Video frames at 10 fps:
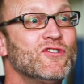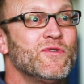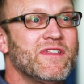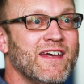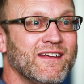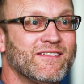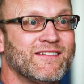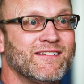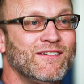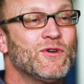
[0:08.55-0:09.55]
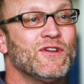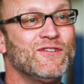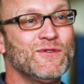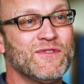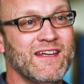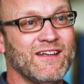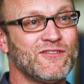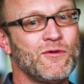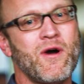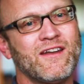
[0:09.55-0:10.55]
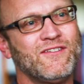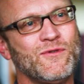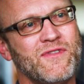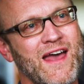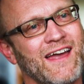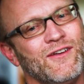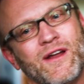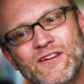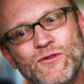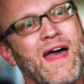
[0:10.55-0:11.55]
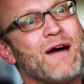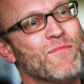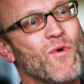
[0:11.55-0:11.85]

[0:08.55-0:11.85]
do this. You could do this. You ought to do that. You ought to do that